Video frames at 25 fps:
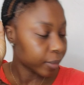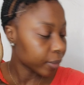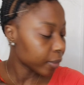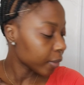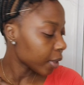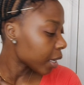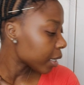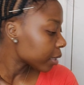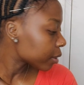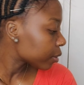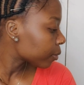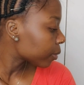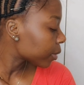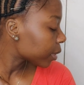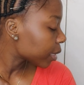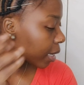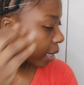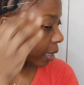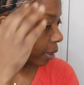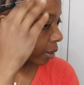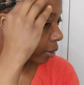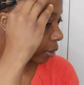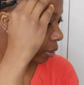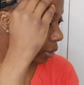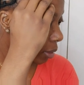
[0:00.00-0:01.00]
and that's what
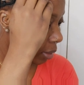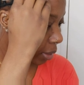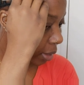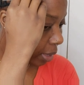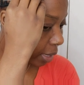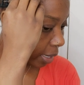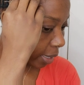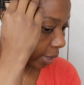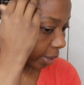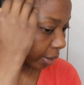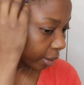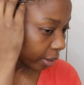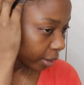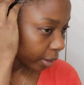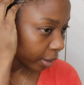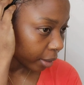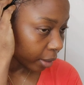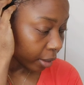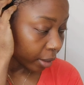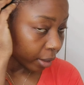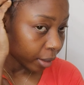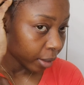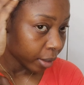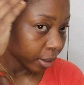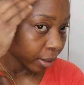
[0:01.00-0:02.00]
that looks like.
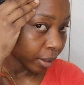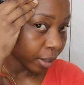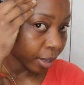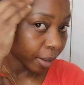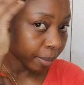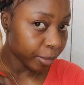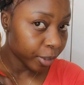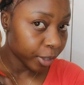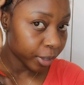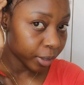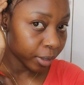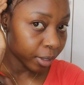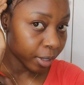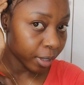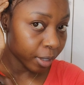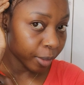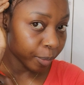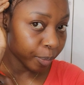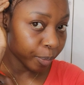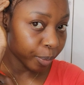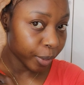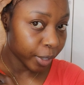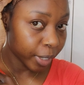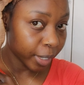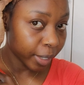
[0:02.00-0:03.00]
Now I'm just
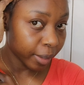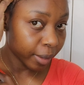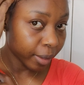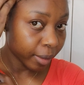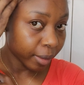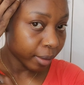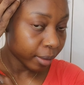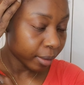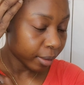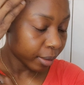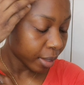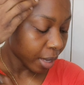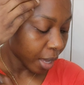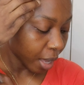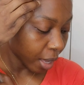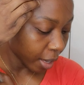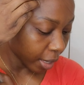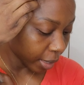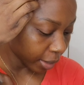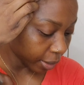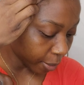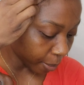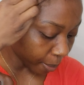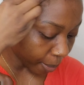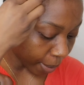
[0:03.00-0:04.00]
gonna put it down
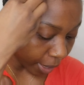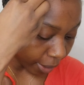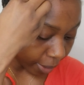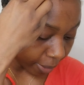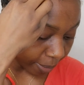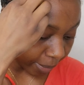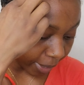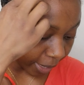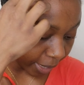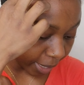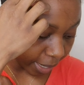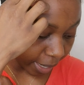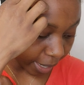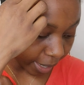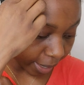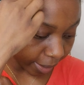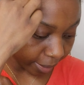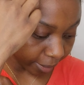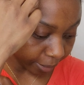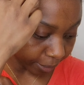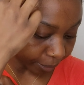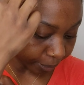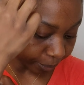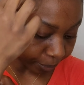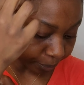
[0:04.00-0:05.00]
at the bottom
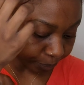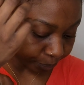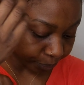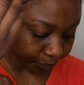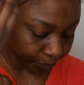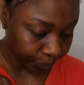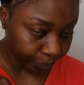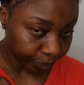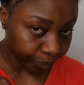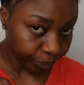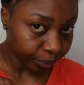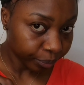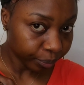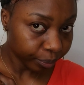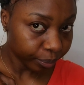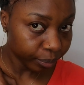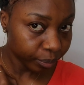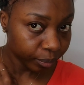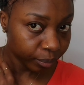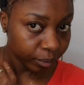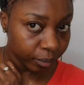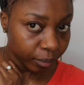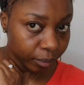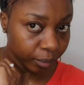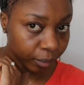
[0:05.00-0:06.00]
again,
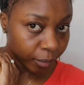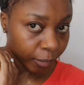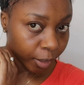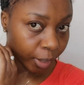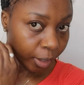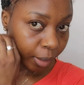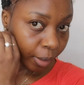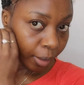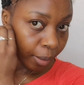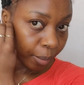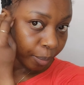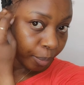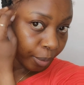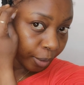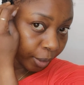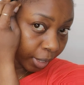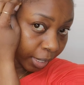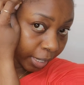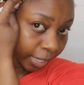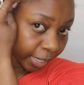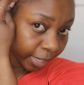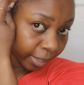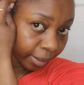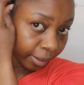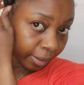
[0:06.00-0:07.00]

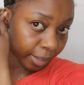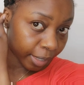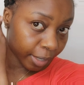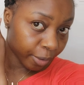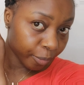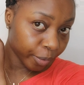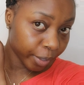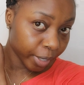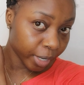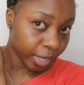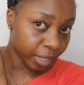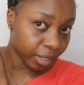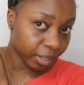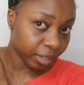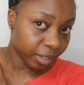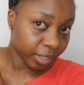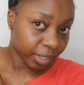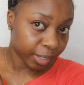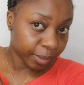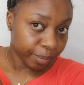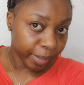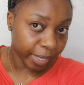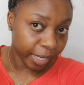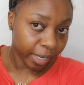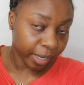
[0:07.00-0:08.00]
pull it, and we're gonna
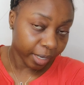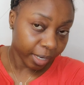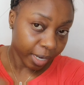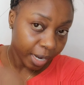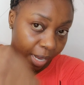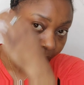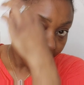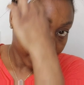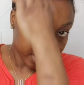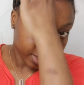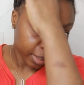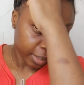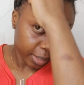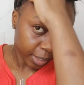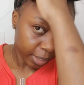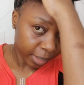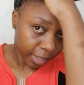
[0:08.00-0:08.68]
just make a knot. This